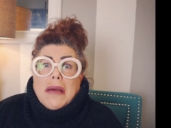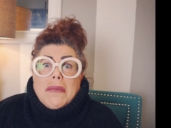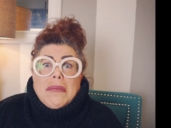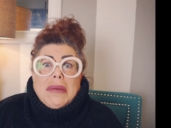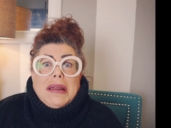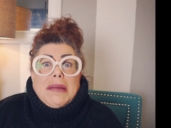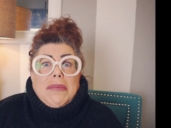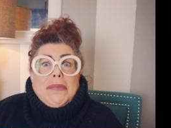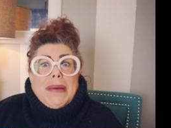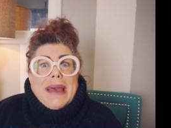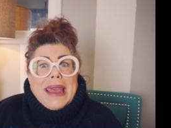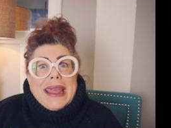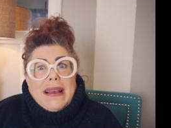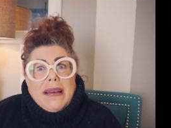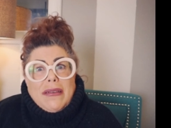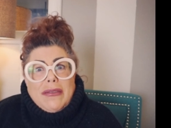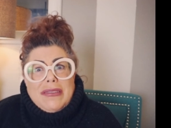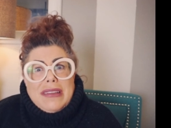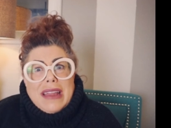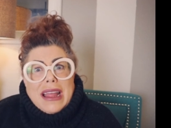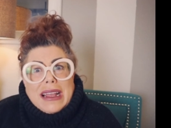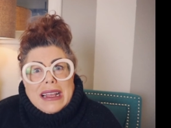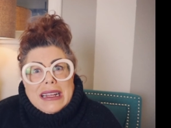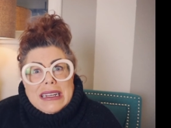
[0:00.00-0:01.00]
but a
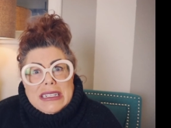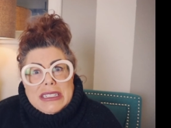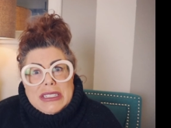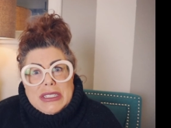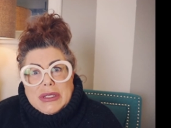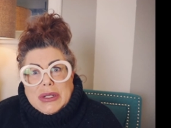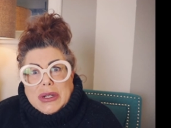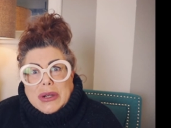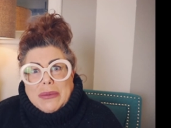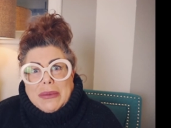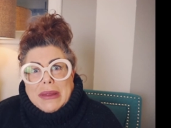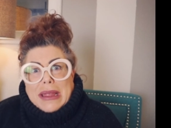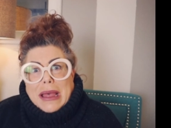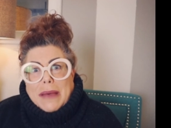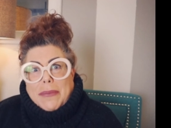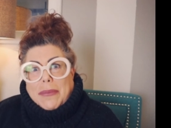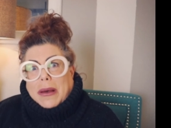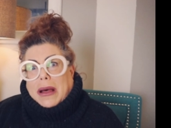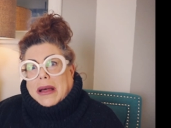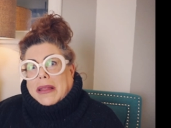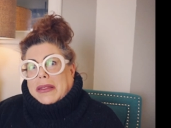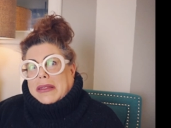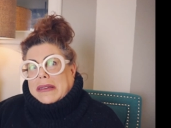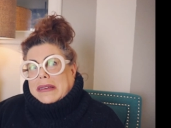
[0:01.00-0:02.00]
bagel's not going to screw me
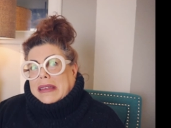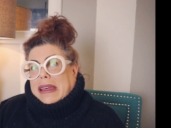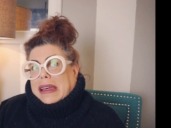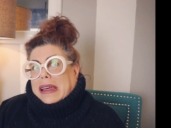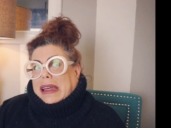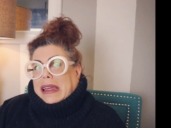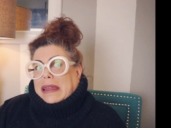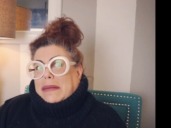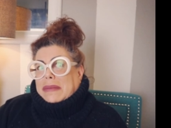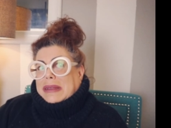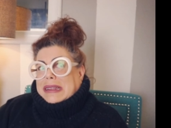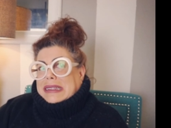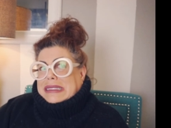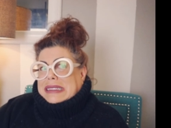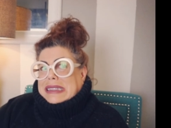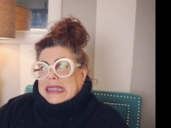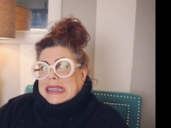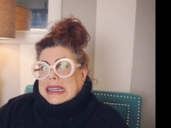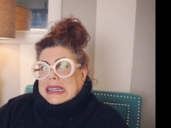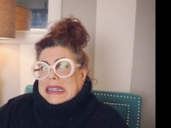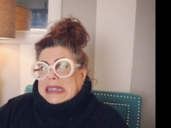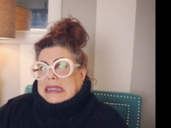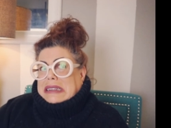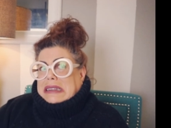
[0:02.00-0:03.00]
up all the time, is
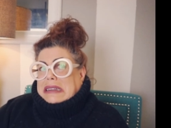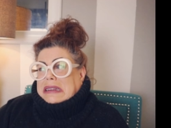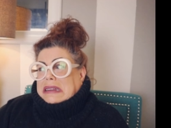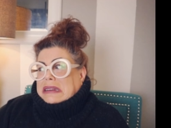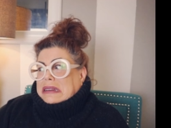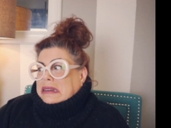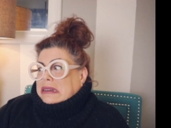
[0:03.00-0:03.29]
it?